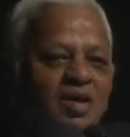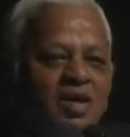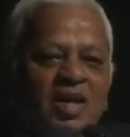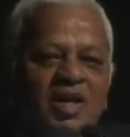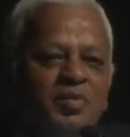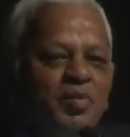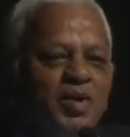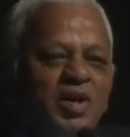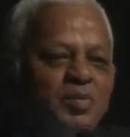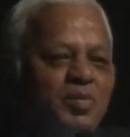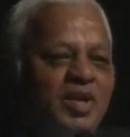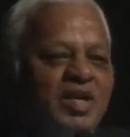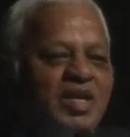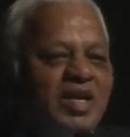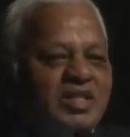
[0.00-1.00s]
like many
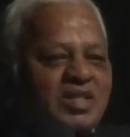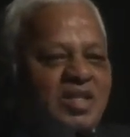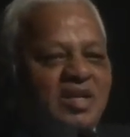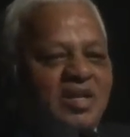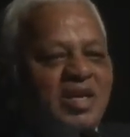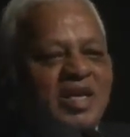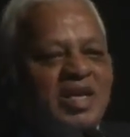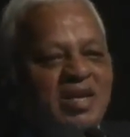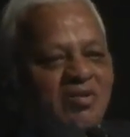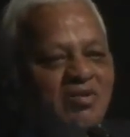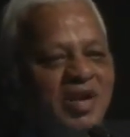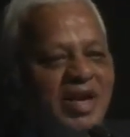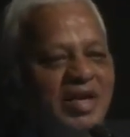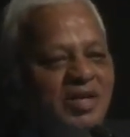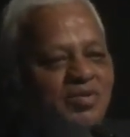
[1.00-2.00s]

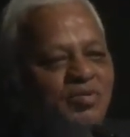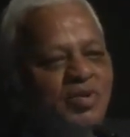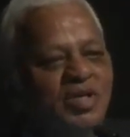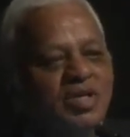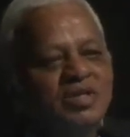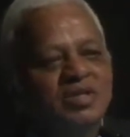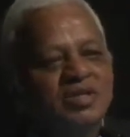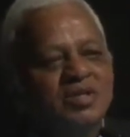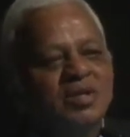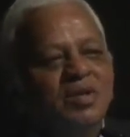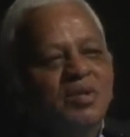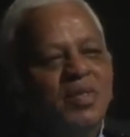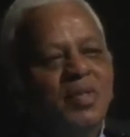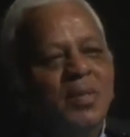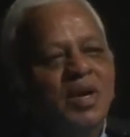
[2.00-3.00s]
extracurricular activities,
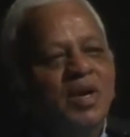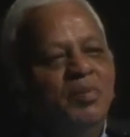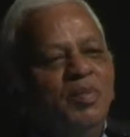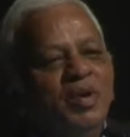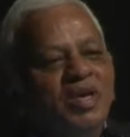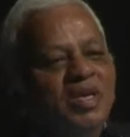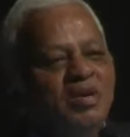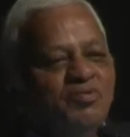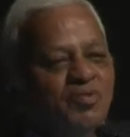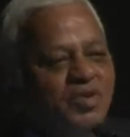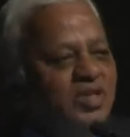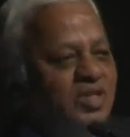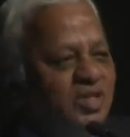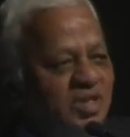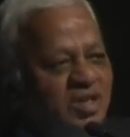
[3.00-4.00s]
many of
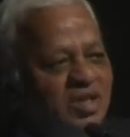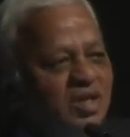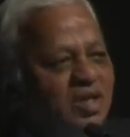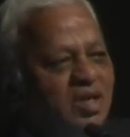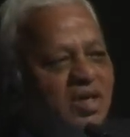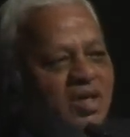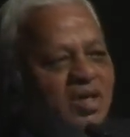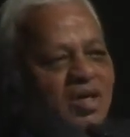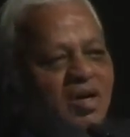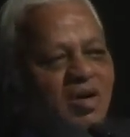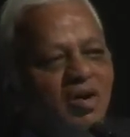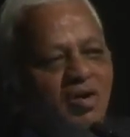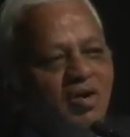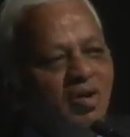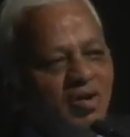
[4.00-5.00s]
which
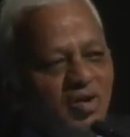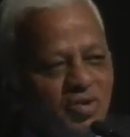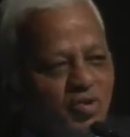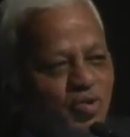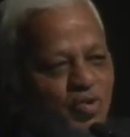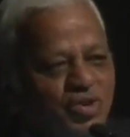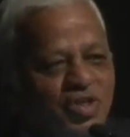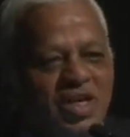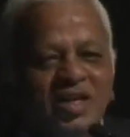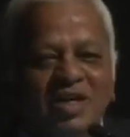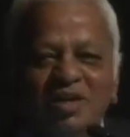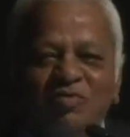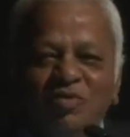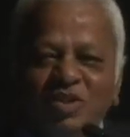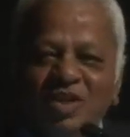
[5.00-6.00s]
are not
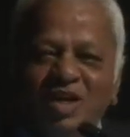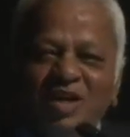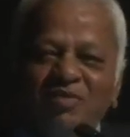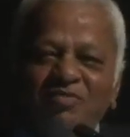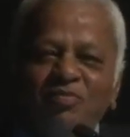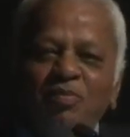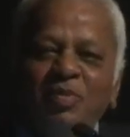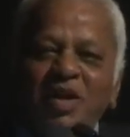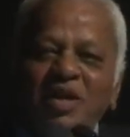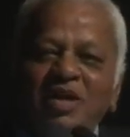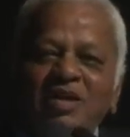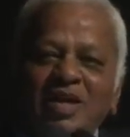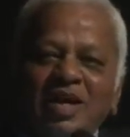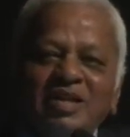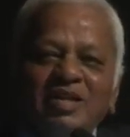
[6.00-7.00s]
associated with the left
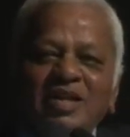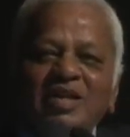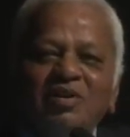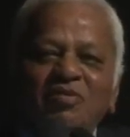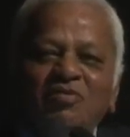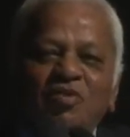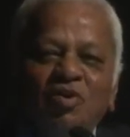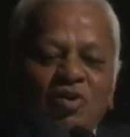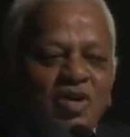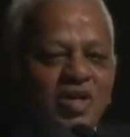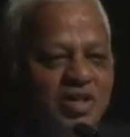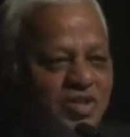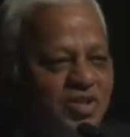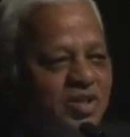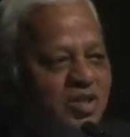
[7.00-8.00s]
brain gathering of
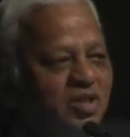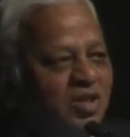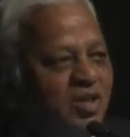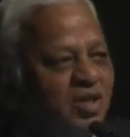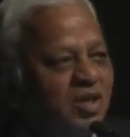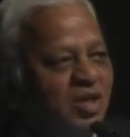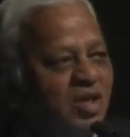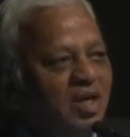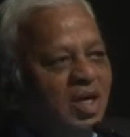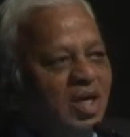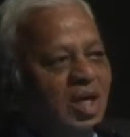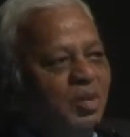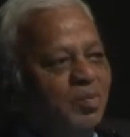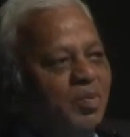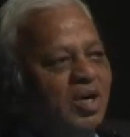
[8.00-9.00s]
knowledge,
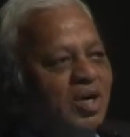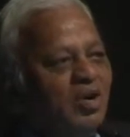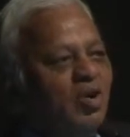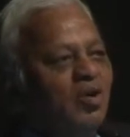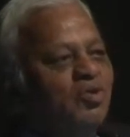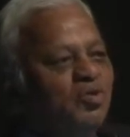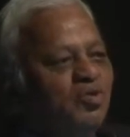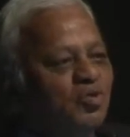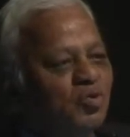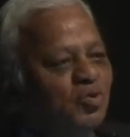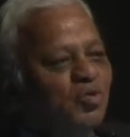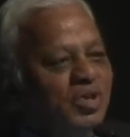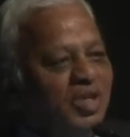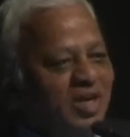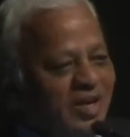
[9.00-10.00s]
but a lot to do
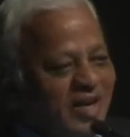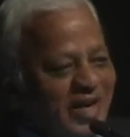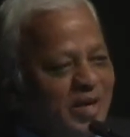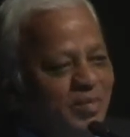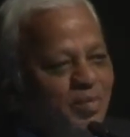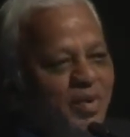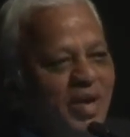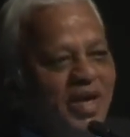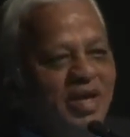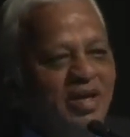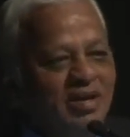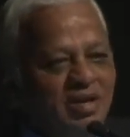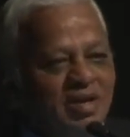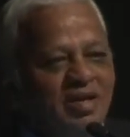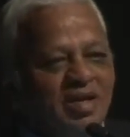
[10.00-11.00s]
with the right
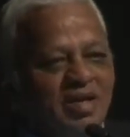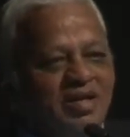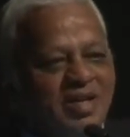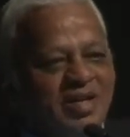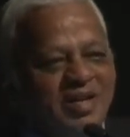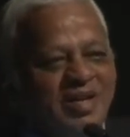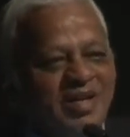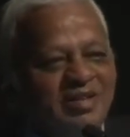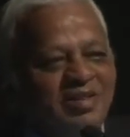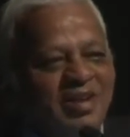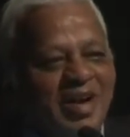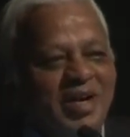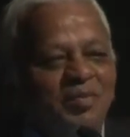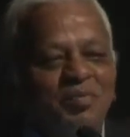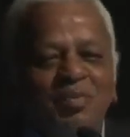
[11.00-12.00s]
brain, tickling the
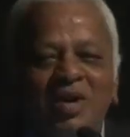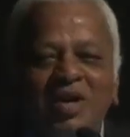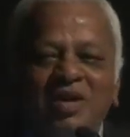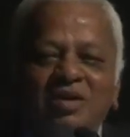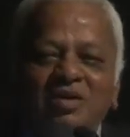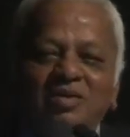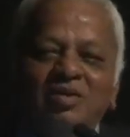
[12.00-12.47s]
right brain.